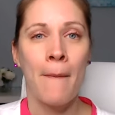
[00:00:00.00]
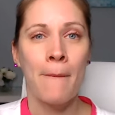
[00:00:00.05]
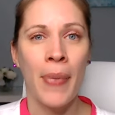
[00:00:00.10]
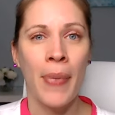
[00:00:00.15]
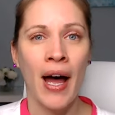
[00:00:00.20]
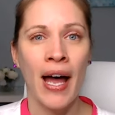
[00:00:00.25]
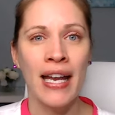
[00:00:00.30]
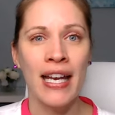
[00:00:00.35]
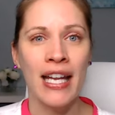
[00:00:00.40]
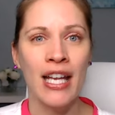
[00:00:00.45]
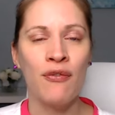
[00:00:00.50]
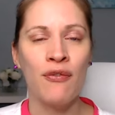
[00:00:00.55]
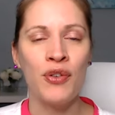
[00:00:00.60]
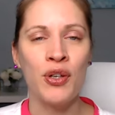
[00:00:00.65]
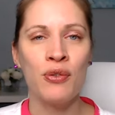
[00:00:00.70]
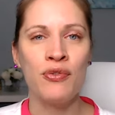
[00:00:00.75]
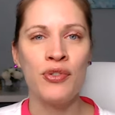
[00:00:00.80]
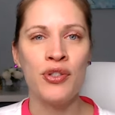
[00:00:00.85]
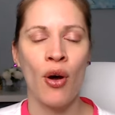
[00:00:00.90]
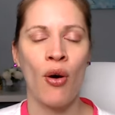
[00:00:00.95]
But if
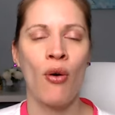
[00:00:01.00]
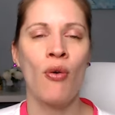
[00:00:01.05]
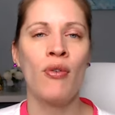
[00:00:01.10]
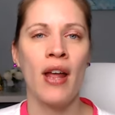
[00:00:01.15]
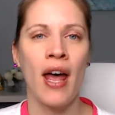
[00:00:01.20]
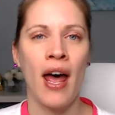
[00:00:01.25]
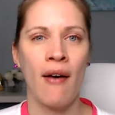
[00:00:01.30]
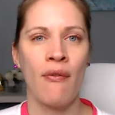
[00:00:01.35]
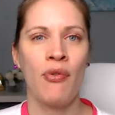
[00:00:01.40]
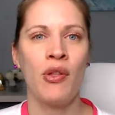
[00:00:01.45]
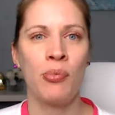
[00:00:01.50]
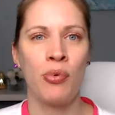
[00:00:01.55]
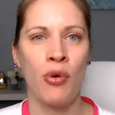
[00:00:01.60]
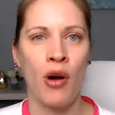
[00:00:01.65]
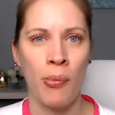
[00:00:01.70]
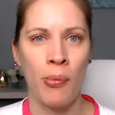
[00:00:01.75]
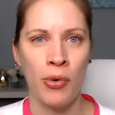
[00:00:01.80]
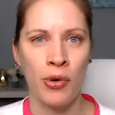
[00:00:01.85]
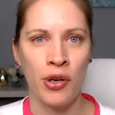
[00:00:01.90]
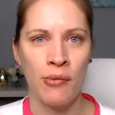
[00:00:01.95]
you don't have the
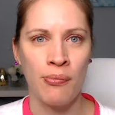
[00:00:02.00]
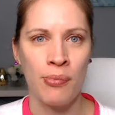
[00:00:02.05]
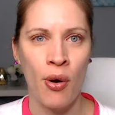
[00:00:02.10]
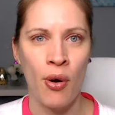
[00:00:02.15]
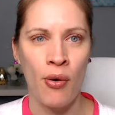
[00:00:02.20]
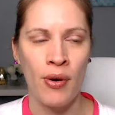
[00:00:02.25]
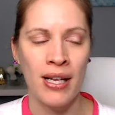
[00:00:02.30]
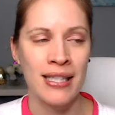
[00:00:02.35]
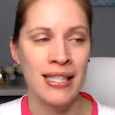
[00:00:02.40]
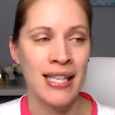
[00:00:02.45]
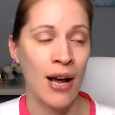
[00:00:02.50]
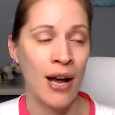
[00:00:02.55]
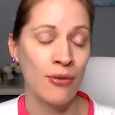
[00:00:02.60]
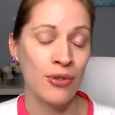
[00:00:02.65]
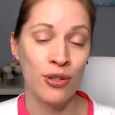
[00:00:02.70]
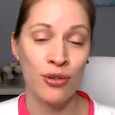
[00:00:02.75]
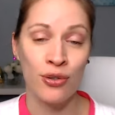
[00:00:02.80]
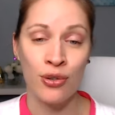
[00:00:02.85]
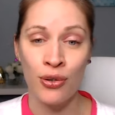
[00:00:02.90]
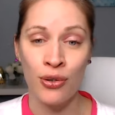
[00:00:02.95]
proper components, how
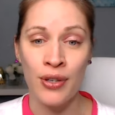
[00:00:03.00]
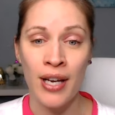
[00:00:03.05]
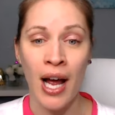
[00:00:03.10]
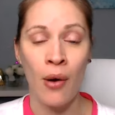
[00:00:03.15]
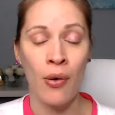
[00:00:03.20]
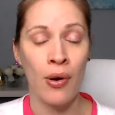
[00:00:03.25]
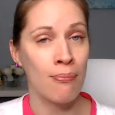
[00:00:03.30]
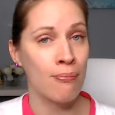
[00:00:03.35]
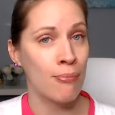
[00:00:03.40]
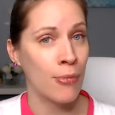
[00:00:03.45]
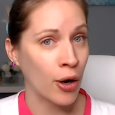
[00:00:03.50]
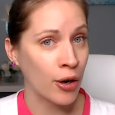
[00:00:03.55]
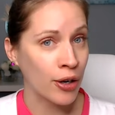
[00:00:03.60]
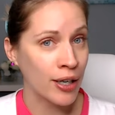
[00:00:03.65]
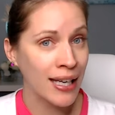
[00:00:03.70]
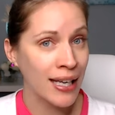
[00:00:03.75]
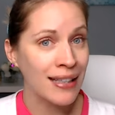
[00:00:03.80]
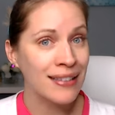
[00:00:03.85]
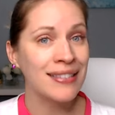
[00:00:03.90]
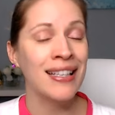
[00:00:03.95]
to learn how to
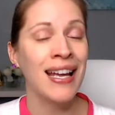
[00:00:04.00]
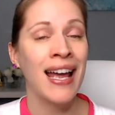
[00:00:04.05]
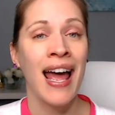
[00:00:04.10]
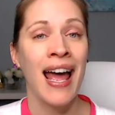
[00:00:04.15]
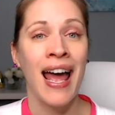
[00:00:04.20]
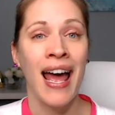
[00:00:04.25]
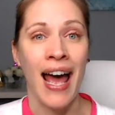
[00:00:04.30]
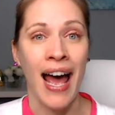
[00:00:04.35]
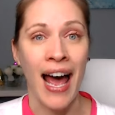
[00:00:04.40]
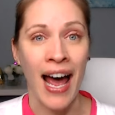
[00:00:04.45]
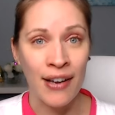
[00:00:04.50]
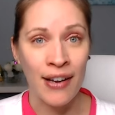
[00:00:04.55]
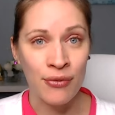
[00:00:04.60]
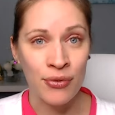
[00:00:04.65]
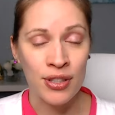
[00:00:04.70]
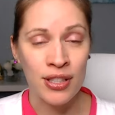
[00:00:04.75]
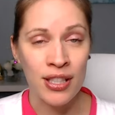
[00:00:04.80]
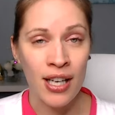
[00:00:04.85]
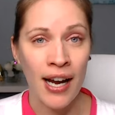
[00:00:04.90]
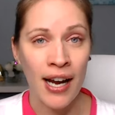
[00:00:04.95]
market,
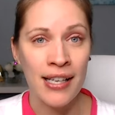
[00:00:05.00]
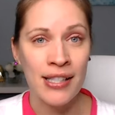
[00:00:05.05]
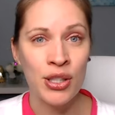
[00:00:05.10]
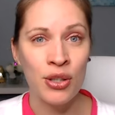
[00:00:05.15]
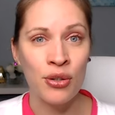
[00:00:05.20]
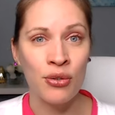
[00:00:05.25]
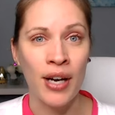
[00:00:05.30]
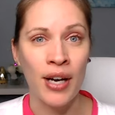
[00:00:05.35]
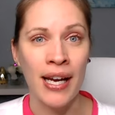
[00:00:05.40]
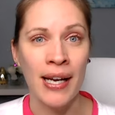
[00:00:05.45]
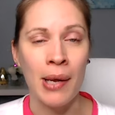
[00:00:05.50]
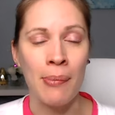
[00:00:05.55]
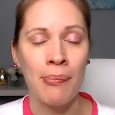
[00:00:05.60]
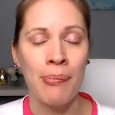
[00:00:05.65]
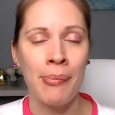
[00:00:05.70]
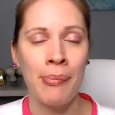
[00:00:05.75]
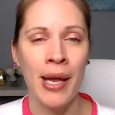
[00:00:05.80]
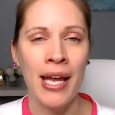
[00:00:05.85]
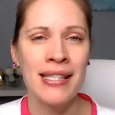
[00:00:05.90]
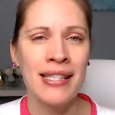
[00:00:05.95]
advertise, create a
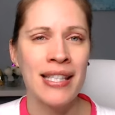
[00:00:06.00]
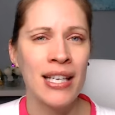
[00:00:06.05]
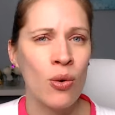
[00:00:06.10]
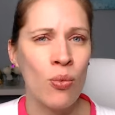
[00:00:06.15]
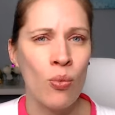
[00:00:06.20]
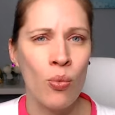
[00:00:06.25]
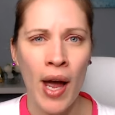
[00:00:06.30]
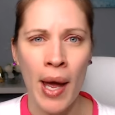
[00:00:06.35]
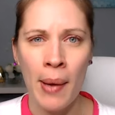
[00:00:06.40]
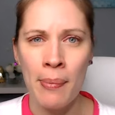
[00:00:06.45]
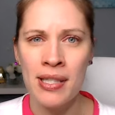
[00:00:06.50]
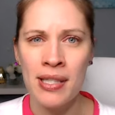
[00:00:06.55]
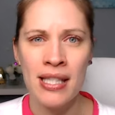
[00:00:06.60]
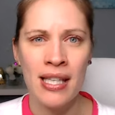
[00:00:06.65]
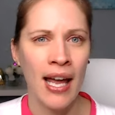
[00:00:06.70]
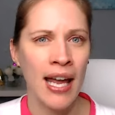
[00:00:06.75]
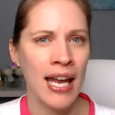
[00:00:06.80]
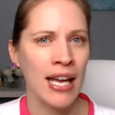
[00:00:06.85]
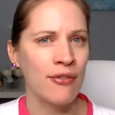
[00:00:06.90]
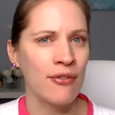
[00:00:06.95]
basic
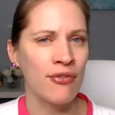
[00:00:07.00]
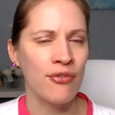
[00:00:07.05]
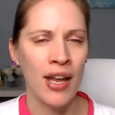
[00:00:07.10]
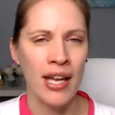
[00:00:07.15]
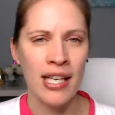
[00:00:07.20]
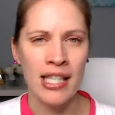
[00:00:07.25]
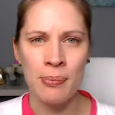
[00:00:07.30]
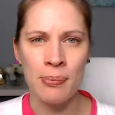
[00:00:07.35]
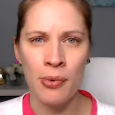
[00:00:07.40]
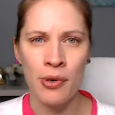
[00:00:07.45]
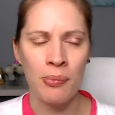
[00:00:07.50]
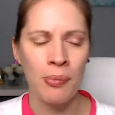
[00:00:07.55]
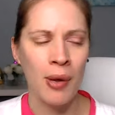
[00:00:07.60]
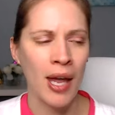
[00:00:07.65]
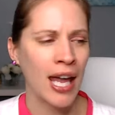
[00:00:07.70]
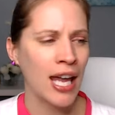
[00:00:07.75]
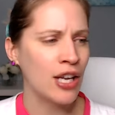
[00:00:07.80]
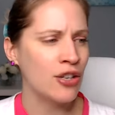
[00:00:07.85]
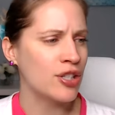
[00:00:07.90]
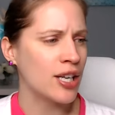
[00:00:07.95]
website, Facebook
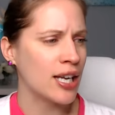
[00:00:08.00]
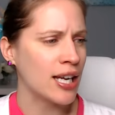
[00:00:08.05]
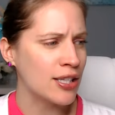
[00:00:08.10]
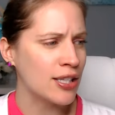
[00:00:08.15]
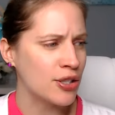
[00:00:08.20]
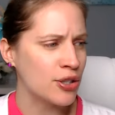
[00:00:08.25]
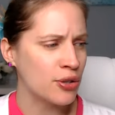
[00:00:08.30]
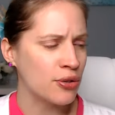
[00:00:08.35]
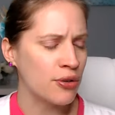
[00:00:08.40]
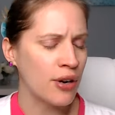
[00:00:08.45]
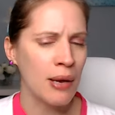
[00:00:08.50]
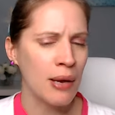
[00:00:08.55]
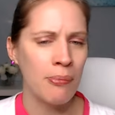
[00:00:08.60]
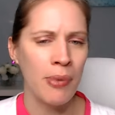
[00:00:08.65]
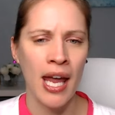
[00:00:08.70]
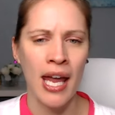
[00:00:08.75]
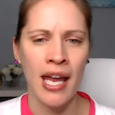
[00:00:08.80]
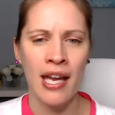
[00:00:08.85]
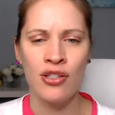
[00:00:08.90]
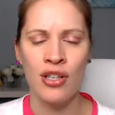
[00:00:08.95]
page,
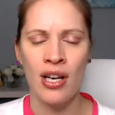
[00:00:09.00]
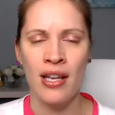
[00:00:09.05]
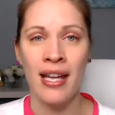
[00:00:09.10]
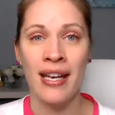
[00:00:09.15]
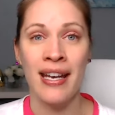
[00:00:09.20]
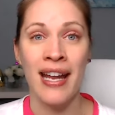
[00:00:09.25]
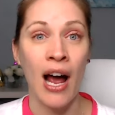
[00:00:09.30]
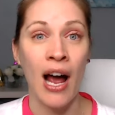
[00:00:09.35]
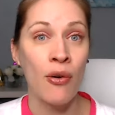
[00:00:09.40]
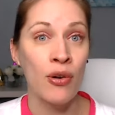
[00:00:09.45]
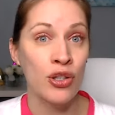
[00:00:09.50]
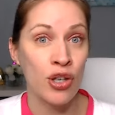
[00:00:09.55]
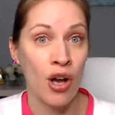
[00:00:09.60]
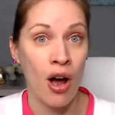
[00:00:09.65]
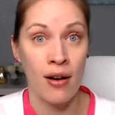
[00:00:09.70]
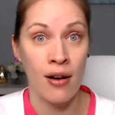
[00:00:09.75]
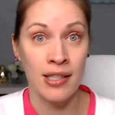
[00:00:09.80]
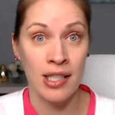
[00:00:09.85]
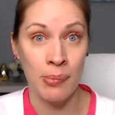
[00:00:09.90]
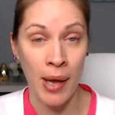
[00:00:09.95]
Instagram page, and then how to
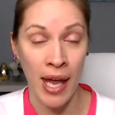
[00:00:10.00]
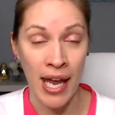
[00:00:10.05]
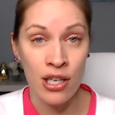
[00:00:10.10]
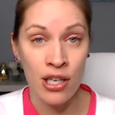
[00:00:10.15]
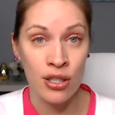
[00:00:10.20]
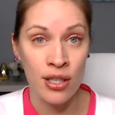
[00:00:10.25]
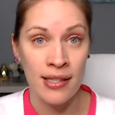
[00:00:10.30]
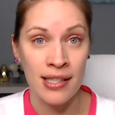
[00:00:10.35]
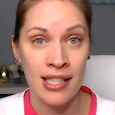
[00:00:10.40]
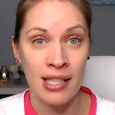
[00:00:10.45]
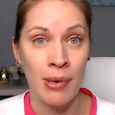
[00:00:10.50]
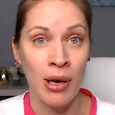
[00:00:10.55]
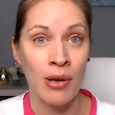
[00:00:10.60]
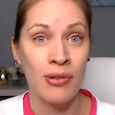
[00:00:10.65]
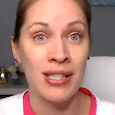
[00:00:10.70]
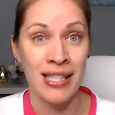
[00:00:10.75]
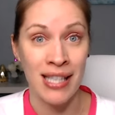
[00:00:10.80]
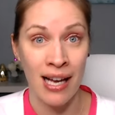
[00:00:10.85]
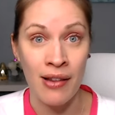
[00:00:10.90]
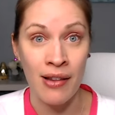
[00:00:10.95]
talk to patients
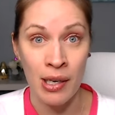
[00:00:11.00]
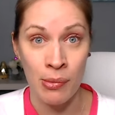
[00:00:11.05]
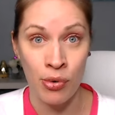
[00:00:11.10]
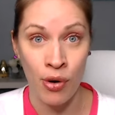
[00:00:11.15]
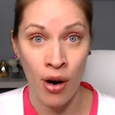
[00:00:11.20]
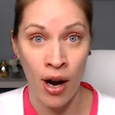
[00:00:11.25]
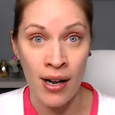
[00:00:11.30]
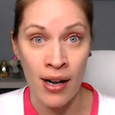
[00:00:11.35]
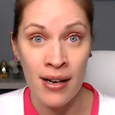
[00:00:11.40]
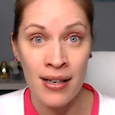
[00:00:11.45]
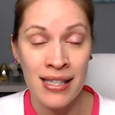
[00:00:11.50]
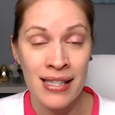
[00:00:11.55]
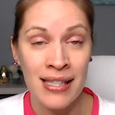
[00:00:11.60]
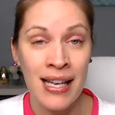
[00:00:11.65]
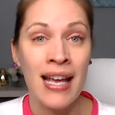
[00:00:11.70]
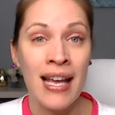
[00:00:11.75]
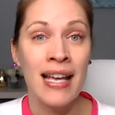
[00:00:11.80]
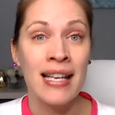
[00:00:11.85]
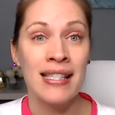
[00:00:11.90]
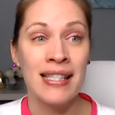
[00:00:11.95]
about selling products,
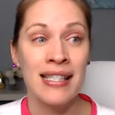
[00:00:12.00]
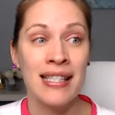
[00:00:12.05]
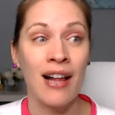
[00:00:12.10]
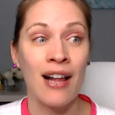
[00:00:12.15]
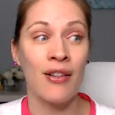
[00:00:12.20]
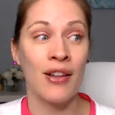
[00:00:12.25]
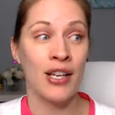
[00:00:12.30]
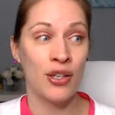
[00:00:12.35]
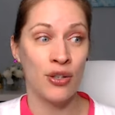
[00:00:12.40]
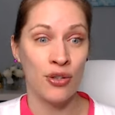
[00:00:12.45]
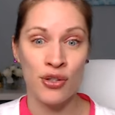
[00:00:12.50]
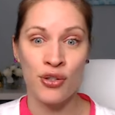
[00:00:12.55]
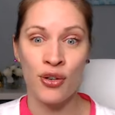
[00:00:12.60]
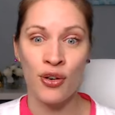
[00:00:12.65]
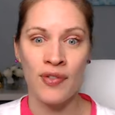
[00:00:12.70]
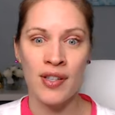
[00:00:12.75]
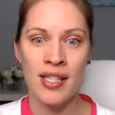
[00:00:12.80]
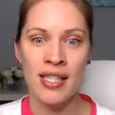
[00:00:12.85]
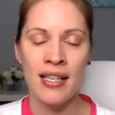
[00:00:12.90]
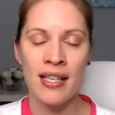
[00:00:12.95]
selling your
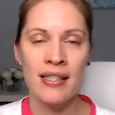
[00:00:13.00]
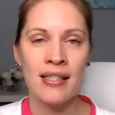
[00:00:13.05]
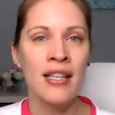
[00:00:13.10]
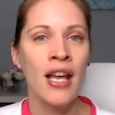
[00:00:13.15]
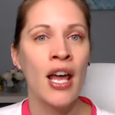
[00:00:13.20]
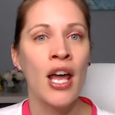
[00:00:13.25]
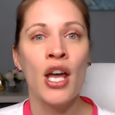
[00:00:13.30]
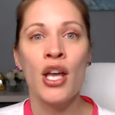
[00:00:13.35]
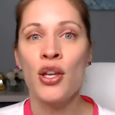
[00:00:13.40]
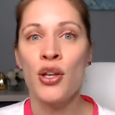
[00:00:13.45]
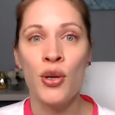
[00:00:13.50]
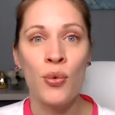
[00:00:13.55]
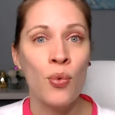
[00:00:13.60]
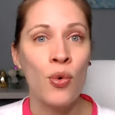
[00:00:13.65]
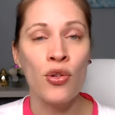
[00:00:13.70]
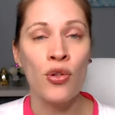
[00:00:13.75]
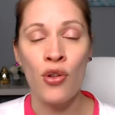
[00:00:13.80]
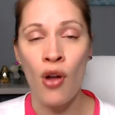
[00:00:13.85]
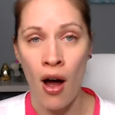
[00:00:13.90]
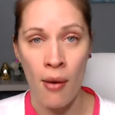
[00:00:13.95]
services, you
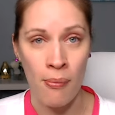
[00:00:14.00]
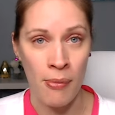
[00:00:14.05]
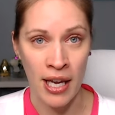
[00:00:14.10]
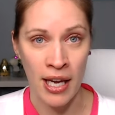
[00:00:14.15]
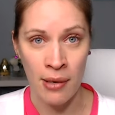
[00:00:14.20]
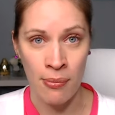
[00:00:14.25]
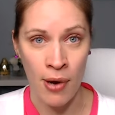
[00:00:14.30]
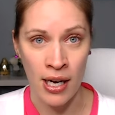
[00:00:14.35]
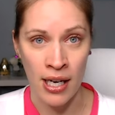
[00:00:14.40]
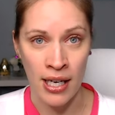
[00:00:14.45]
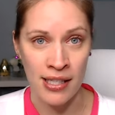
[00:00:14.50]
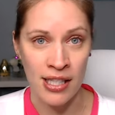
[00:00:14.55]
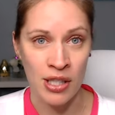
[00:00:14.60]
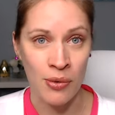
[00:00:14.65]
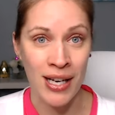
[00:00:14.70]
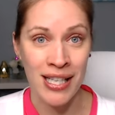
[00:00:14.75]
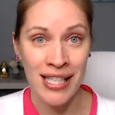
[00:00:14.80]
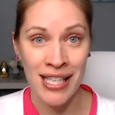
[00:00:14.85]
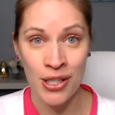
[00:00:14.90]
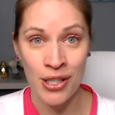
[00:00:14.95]
will not make money.
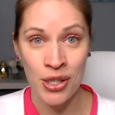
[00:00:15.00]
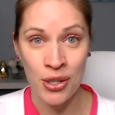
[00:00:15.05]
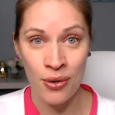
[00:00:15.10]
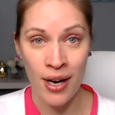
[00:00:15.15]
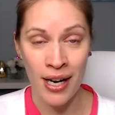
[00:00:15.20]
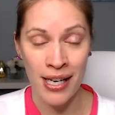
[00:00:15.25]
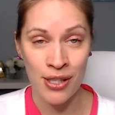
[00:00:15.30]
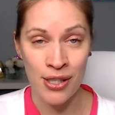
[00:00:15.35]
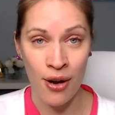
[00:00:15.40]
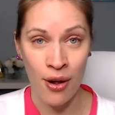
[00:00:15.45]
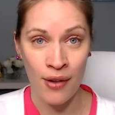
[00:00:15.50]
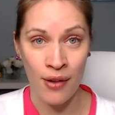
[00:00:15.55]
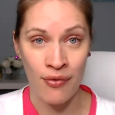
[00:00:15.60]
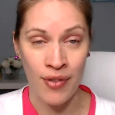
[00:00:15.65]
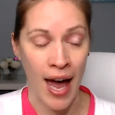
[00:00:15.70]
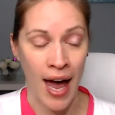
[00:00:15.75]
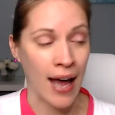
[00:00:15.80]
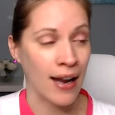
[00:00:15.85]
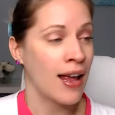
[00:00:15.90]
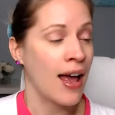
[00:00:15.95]
So I teach you guys all
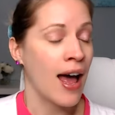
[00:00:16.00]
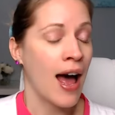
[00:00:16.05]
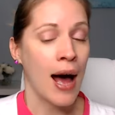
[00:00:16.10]
of that.